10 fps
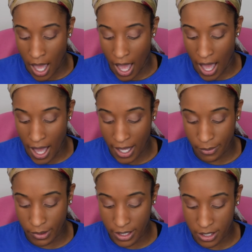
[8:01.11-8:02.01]
I
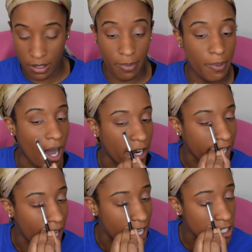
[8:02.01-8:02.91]
would listen to
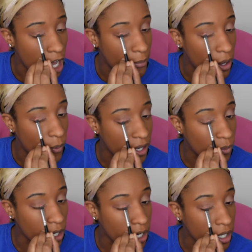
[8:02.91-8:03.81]
podcasts on my way to
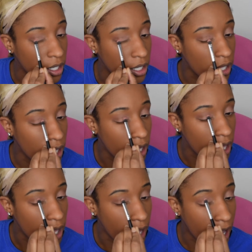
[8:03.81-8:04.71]
work.
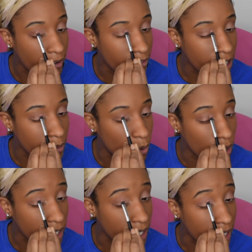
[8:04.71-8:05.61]
Every
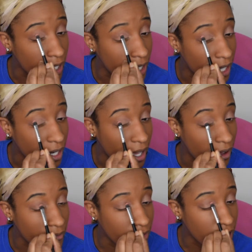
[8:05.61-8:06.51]
morning and
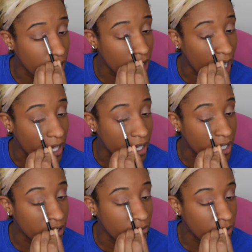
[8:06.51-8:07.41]
every
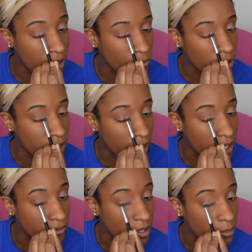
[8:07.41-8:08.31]
evening, well, not
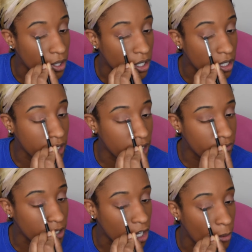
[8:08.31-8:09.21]
evening, but early
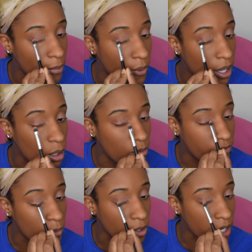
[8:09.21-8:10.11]
evening on my way home
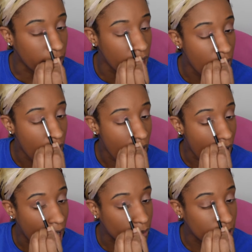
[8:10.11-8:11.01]
from work,
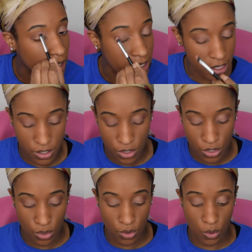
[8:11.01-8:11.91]
I would listen
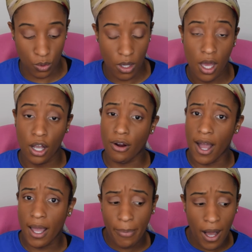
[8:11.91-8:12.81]
to
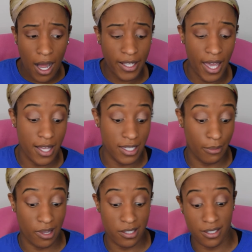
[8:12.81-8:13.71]
crime podcasts. I
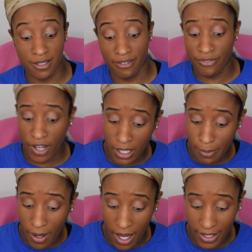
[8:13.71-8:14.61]
would listen to funny
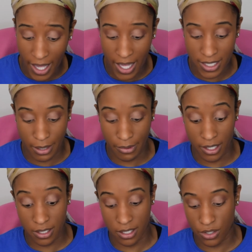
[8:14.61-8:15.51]
podcasts. I would
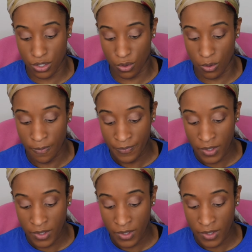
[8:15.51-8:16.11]
listen to,